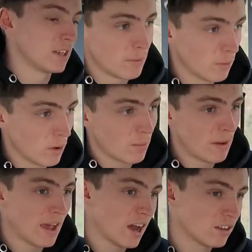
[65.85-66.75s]
but we're a
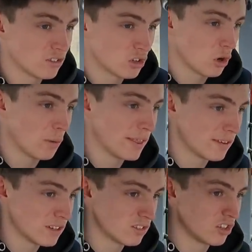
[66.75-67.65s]
bit unsure
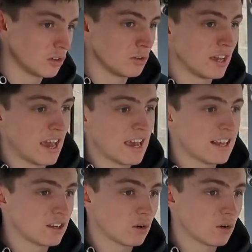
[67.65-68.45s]
whether it's too keen